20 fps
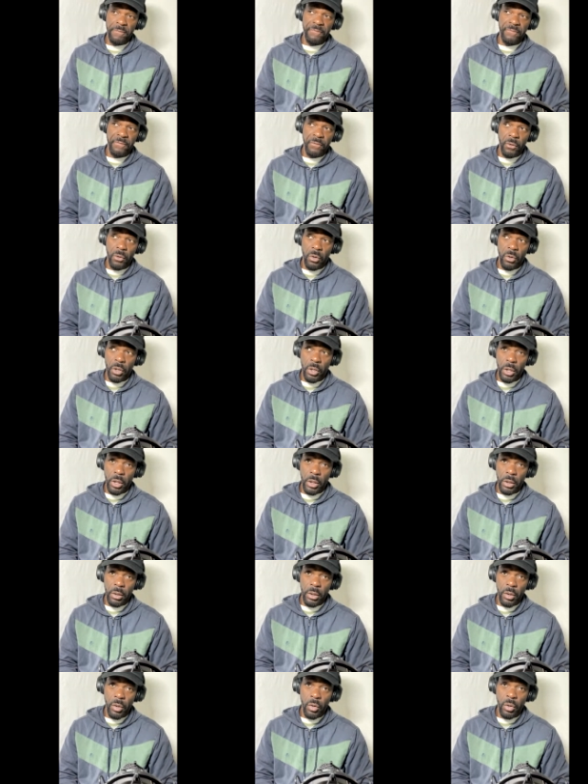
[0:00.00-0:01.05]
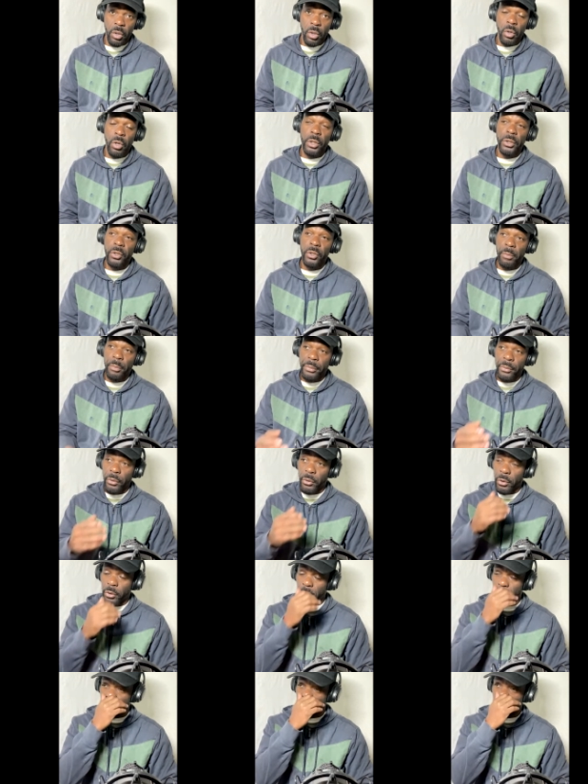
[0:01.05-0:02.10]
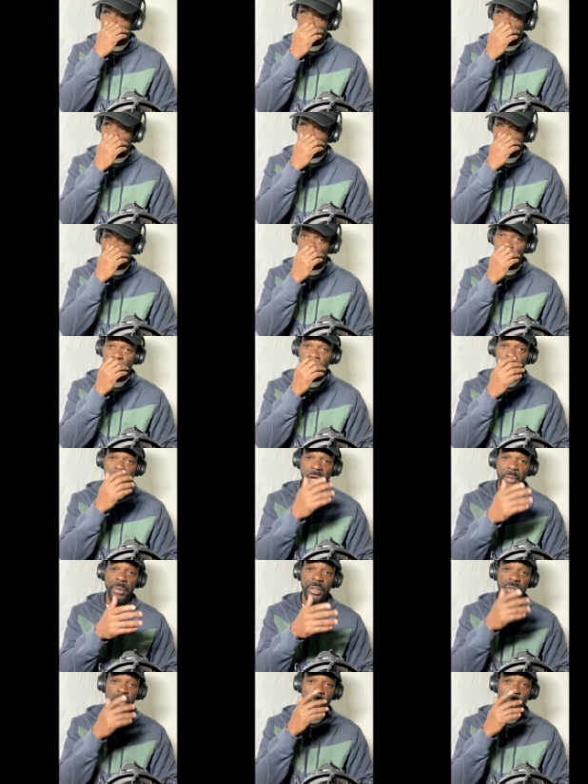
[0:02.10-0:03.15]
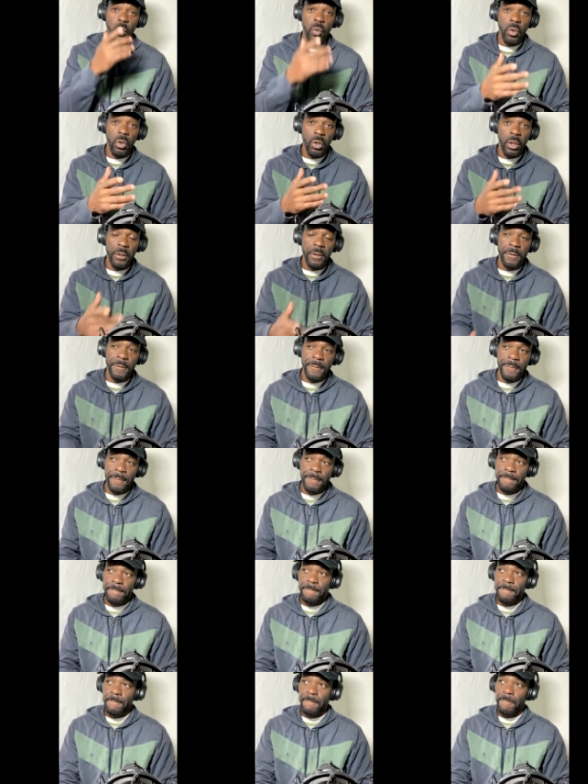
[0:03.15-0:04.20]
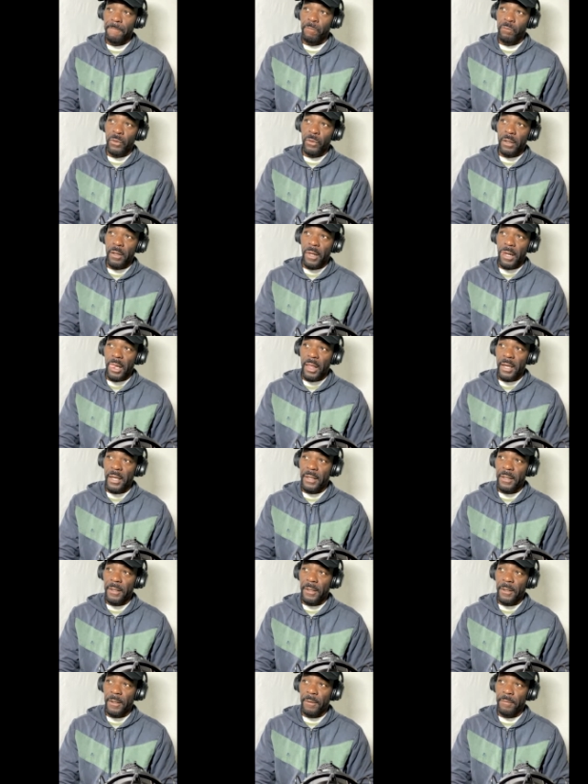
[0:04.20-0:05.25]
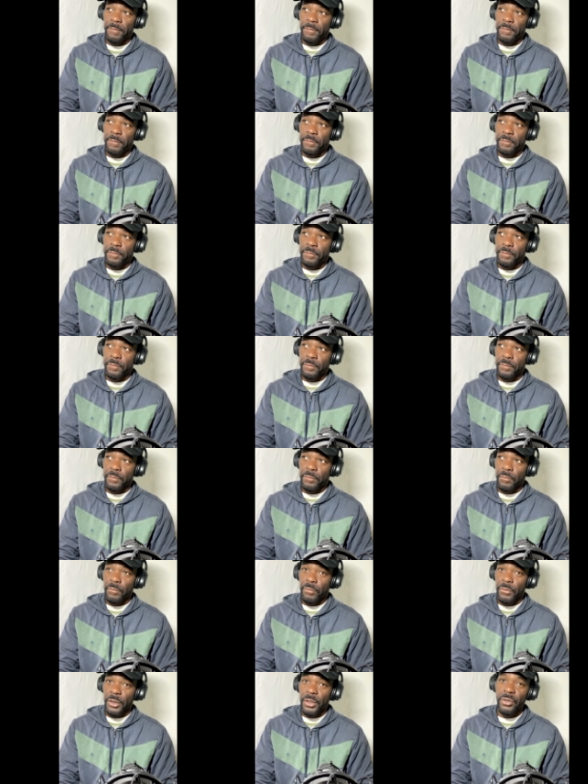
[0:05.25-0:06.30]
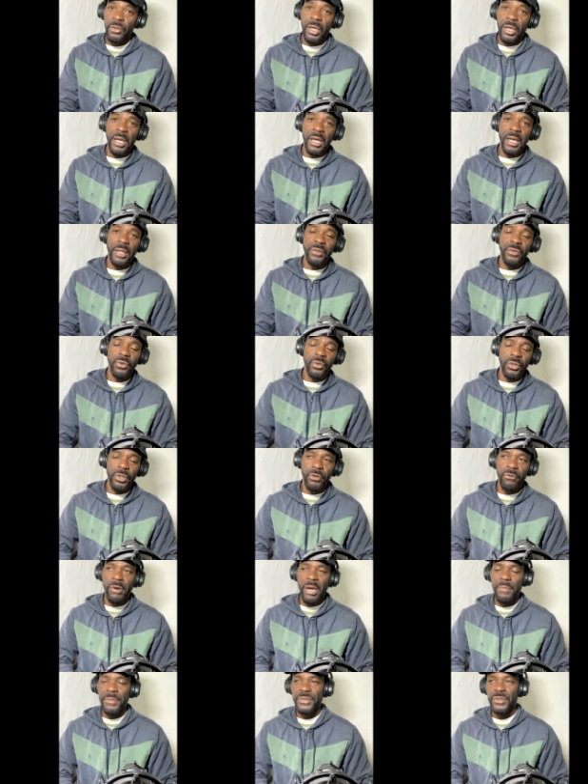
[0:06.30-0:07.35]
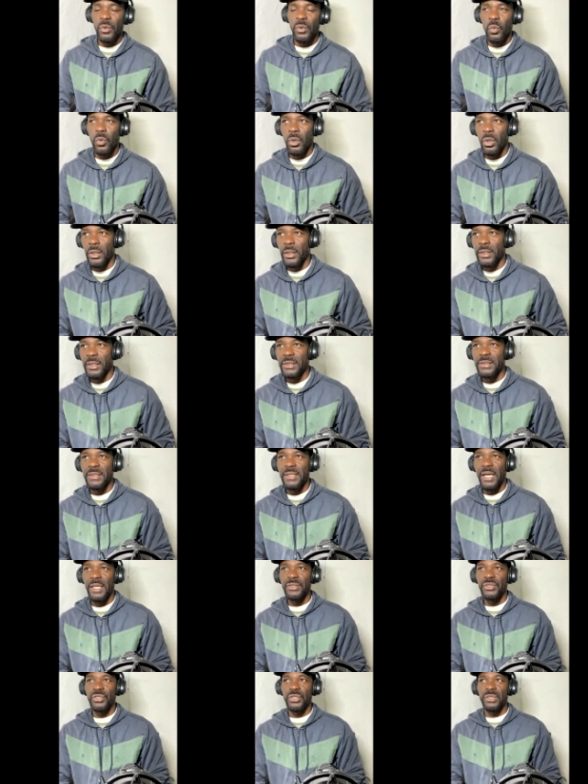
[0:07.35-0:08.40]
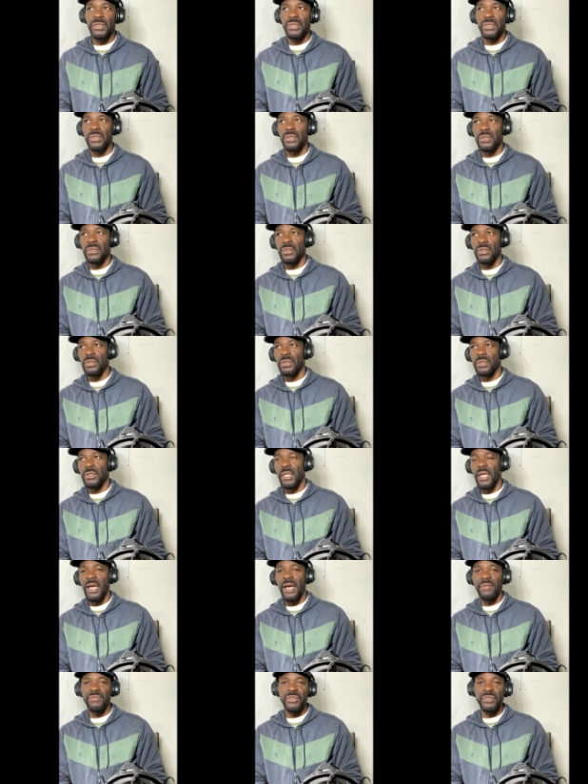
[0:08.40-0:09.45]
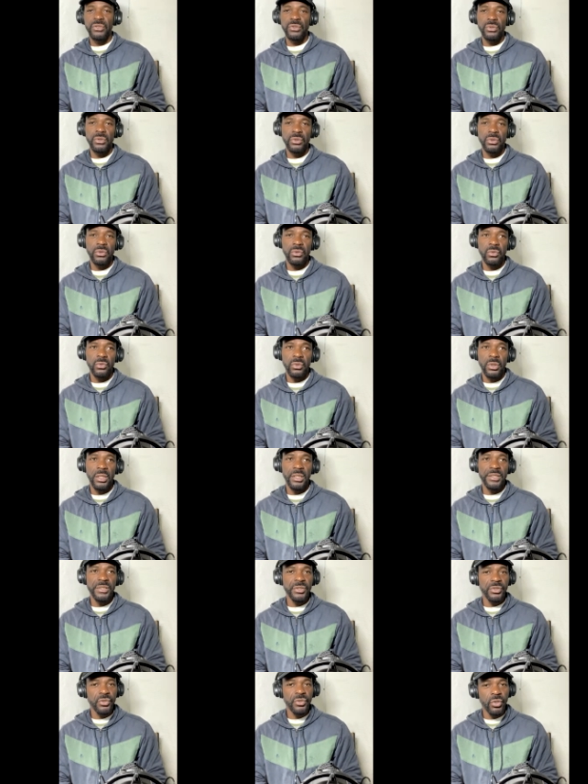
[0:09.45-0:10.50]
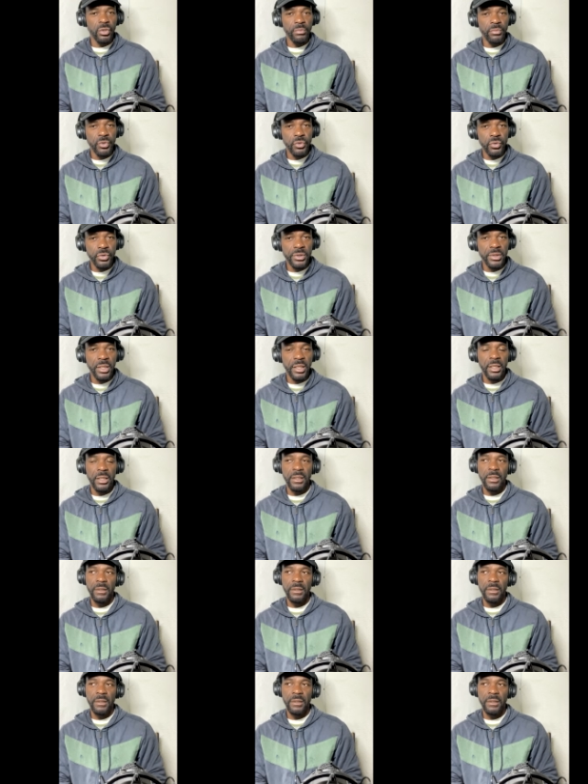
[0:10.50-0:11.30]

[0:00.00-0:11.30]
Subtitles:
for or on the board of the Grammys Award, and I know the Grammys Award. It's not just they have to listen to the music,